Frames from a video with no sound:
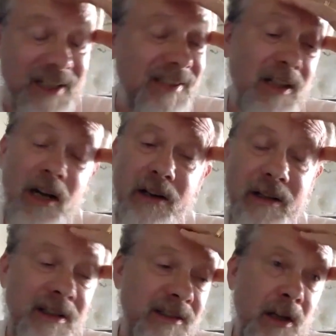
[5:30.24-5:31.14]
it's not
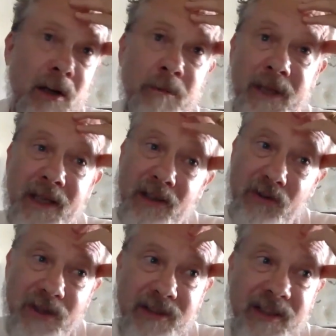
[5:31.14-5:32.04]
a big
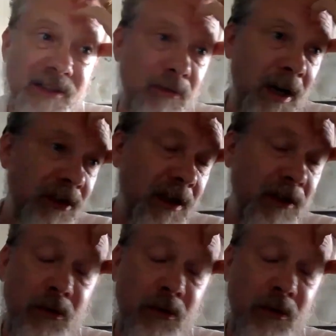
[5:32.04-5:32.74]
interest. Since Russia,